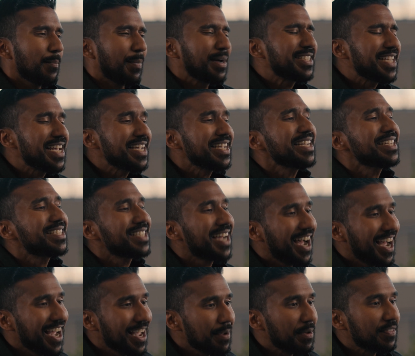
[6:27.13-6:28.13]
By taking
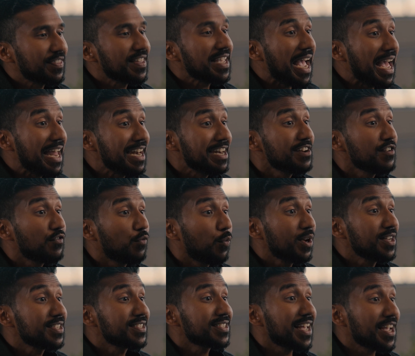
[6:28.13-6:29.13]
time at the end of
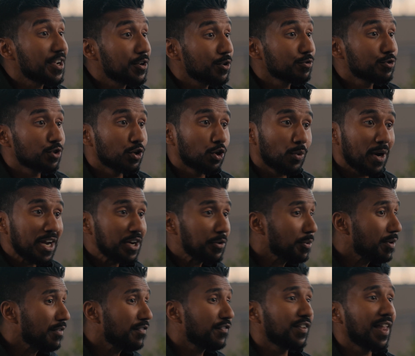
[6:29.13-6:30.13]
one cycle to grade
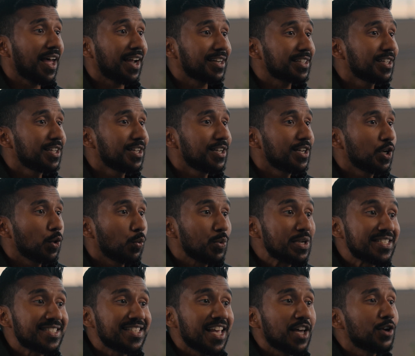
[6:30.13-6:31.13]
and reflect,
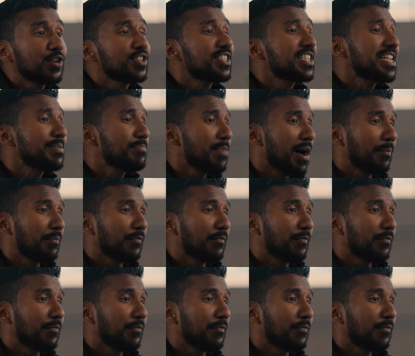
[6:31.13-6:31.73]
we set our team